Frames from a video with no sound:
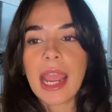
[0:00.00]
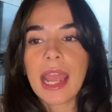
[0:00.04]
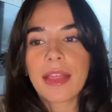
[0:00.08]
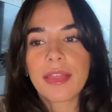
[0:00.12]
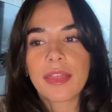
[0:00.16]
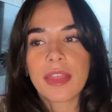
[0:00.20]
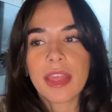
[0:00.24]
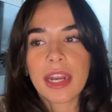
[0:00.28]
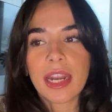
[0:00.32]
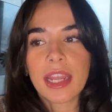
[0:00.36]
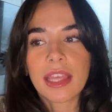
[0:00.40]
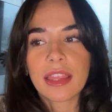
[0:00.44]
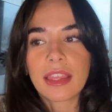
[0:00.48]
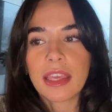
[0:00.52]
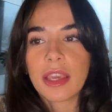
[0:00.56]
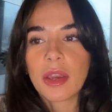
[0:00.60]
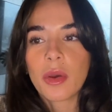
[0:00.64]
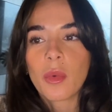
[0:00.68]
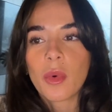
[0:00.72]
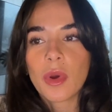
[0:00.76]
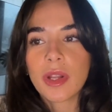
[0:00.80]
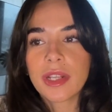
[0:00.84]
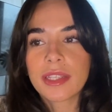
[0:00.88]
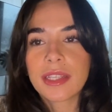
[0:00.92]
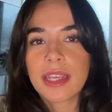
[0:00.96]
And then I think
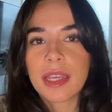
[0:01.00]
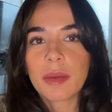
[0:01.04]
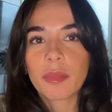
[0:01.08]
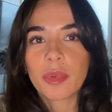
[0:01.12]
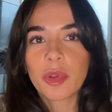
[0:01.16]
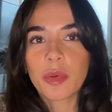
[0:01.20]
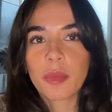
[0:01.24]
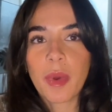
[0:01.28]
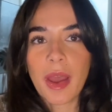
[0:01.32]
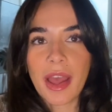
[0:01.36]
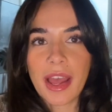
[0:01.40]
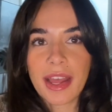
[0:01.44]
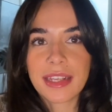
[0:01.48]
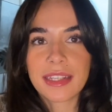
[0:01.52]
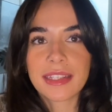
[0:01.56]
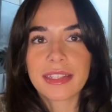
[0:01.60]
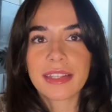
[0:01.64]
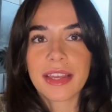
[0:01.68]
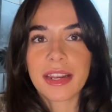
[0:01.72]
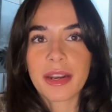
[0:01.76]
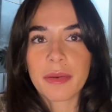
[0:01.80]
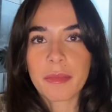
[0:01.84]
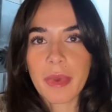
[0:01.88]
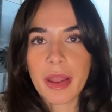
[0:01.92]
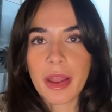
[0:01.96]
once I blew past
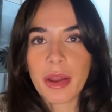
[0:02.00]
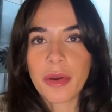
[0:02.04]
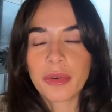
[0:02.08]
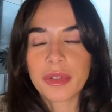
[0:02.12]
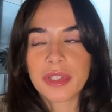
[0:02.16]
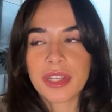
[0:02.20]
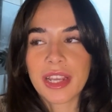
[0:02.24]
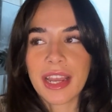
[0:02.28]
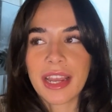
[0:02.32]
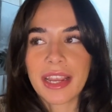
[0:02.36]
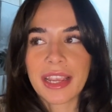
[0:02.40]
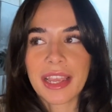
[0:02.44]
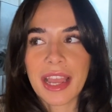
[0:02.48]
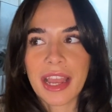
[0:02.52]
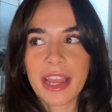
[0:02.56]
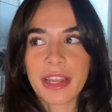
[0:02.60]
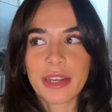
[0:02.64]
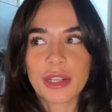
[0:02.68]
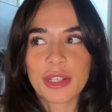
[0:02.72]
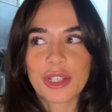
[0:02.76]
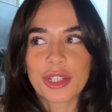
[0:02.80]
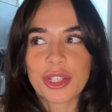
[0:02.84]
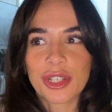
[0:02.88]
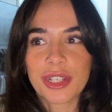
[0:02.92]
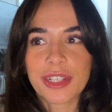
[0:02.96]
that amount, I kind
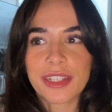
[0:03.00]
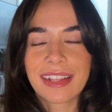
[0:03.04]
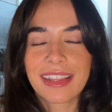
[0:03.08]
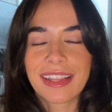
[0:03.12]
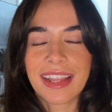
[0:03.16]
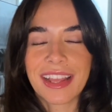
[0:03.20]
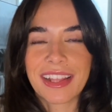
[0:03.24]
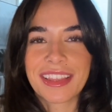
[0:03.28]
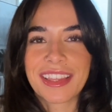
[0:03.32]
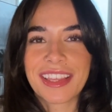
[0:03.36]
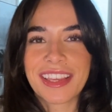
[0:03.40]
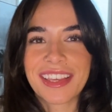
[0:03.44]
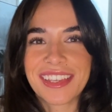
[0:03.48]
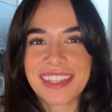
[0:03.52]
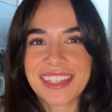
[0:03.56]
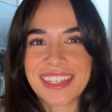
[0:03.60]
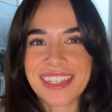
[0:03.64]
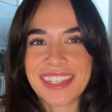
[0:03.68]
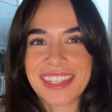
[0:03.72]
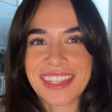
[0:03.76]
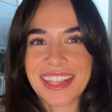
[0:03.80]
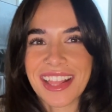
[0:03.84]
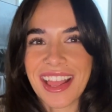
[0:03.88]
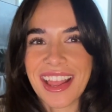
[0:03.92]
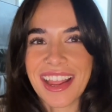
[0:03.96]
of just let things
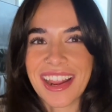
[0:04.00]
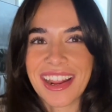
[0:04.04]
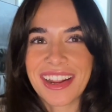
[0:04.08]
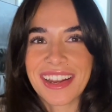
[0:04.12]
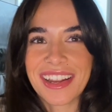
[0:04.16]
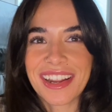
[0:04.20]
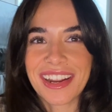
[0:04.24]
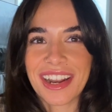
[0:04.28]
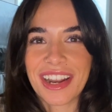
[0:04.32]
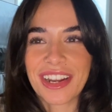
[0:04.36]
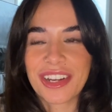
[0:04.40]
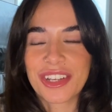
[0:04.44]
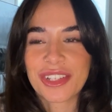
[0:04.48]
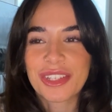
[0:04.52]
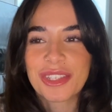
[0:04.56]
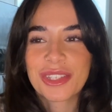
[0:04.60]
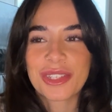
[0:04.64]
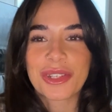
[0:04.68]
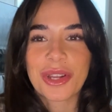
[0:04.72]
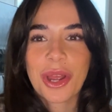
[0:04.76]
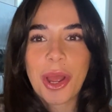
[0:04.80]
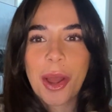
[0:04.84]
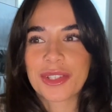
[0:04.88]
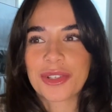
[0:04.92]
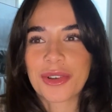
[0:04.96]
slide and I just
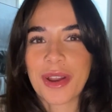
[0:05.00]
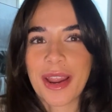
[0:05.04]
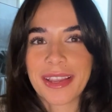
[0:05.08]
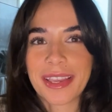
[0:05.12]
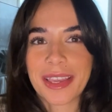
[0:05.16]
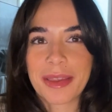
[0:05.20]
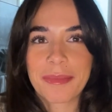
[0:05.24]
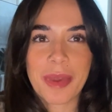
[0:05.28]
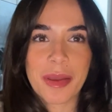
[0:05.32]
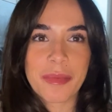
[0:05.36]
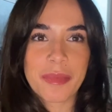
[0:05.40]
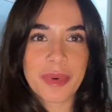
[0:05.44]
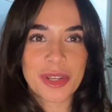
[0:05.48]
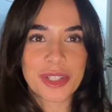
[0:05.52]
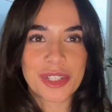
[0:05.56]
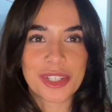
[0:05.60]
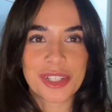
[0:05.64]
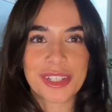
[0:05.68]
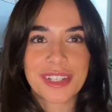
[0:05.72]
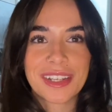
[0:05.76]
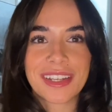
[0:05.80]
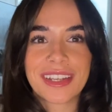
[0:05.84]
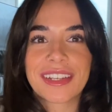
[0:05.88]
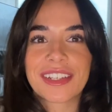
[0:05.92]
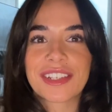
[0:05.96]
stopped tracking my
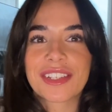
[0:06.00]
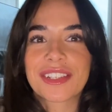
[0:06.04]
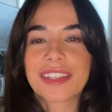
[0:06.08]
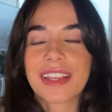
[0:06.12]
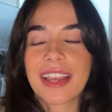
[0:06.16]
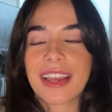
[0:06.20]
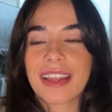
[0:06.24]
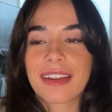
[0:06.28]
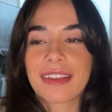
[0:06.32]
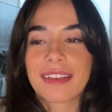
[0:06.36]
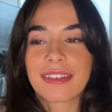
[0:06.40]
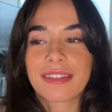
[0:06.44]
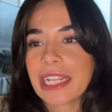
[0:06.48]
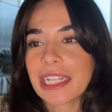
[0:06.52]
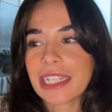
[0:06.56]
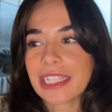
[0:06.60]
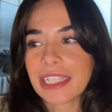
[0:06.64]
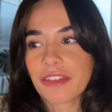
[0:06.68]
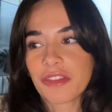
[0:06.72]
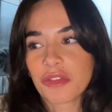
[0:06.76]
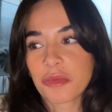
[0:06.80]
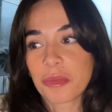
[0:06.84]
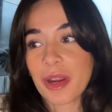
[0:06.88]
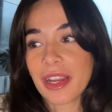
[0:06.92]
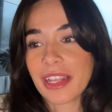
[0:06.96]
budget and just kind of
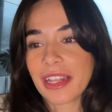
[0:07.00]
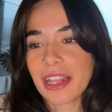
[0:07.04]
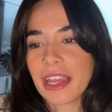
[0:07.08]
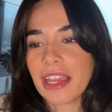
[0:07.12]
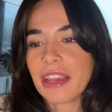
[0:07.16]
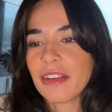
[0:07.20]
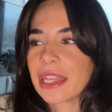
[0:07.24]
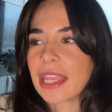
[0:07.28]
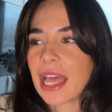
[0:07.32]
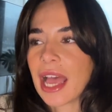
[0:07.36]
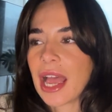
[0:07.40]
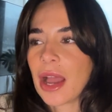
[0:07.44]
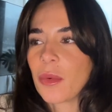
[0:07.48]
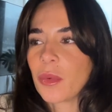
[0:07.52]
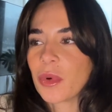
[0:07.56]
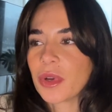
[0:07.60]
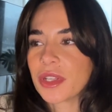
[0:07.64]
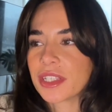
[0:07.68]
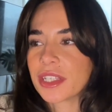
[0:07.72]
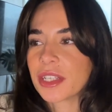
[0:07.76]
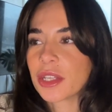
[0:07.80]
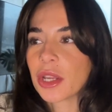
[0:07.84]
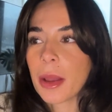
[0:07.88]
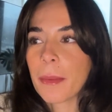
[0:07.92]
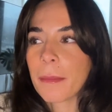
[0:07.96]
lived my life. That
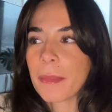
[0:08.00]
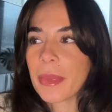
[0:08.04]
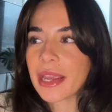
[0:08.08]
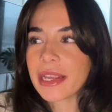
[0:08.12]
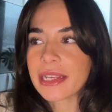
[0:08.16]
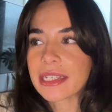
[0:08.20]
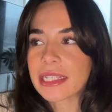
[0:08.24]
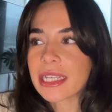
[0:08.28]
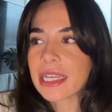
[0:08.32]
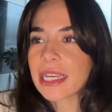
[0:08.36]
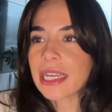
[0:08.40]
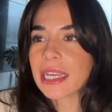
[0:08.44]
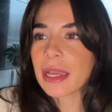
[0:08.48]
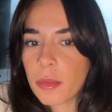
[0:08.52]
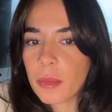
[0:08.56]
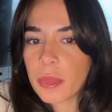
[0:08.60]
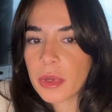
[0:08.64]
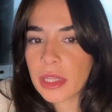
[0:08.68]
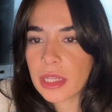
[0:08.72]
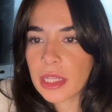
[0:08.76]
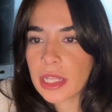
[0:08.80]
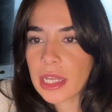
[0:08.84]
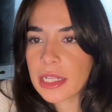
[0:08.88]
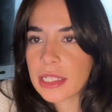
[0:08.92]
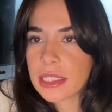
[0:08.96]
wasn't amazing,
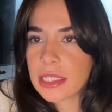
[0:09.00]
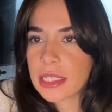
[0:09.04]
but let's